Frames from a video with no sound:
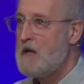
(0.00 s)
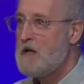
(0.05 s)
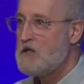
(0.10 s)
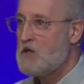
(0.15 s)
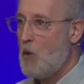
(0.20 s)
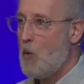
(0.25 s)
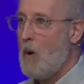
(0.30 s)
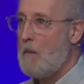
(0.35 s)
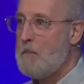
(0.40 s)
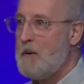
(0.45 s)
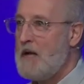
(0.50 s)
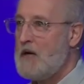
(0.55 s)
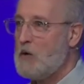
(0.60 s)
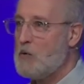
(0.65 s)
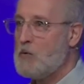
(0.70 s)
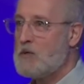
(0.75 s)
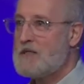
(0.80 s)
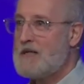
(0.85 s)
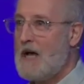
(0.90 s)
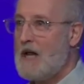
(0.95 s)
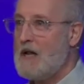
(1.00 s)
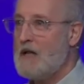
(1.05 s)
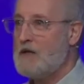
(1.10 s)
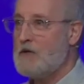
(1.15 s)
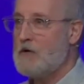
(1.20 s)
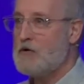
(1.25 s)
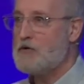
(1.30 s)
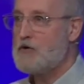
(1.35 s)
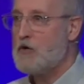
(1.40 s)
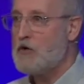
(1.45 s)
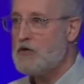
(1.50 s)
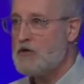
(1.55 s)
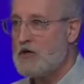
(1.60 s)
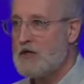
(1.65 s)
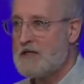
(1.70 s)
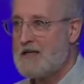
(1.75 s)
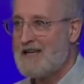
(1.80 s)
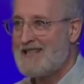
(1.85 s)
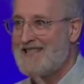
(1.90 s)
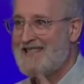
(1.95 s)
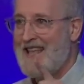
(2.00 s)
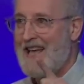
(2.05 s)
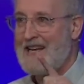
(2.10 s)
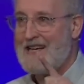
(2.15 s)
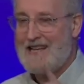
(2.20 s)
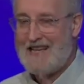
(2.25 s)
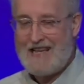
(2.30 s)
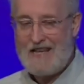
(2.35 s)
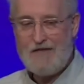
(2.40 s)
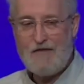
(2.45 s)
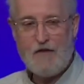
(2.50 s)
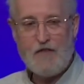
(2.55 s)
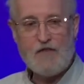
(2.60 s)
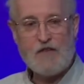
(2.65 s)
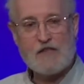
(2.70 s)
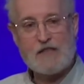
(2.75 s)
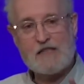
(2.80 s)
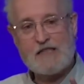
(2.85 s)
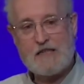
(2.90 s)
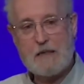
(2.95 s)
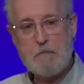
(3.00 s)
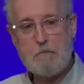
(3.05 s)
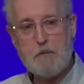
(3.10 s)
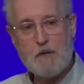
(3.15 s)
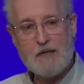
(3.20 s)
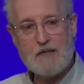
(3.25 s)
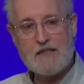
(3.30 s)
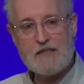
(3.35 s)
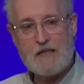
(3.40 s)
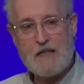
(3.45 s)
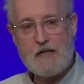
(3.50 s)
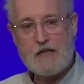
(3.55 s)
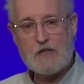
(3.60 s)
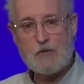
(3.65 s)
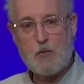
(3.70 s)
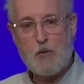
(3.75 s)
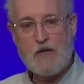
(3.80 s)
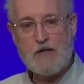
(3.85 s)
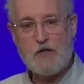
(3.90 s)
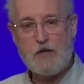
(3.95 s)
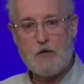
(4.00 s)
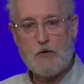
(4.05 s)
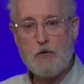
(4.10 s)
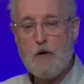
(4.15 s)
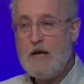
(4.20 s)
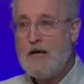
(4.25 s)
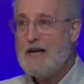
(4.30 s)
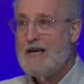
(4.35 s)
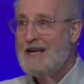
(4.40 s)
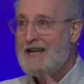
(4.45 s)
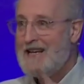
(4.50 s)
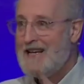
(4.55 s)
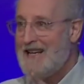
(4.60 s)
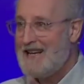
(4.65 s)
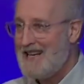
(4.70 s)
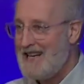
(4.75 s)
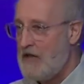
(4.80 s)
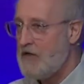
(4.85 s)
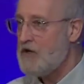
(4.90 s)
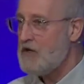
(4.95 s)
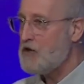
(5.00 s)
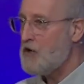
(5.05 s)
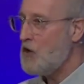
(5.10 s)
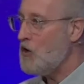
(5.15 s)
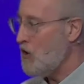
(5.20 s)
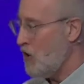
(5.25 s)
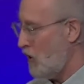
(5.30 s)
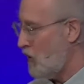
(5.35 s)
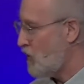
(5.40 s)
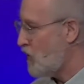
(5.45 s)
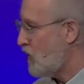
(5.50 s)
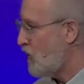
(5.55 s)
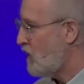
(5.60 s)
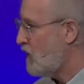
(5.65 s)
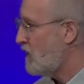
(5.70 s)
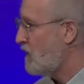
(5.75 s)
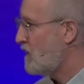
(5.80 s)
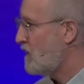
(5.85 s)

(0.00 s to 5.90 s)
So what Peter was telling those churches is that even the simplest things we do in the church,